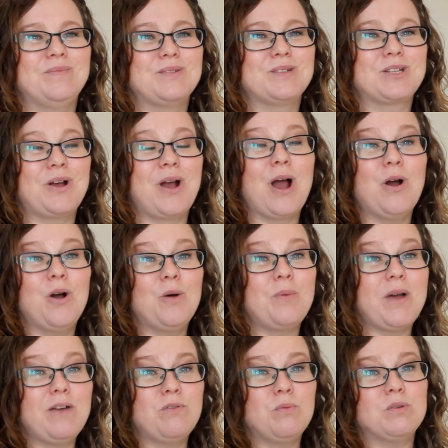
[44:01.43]
So I hope
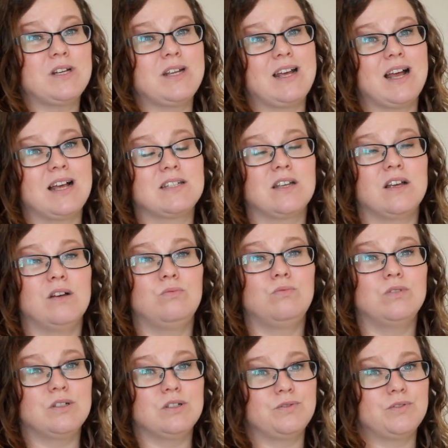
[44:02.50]
everybody has a
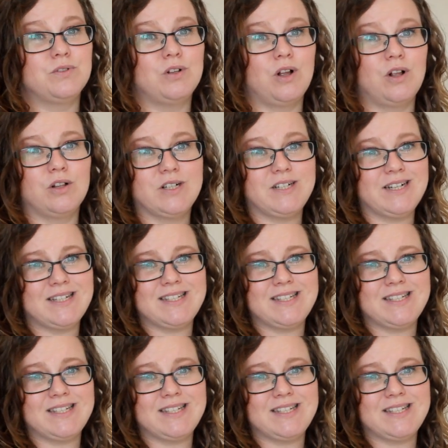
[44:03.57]
wonderful holiday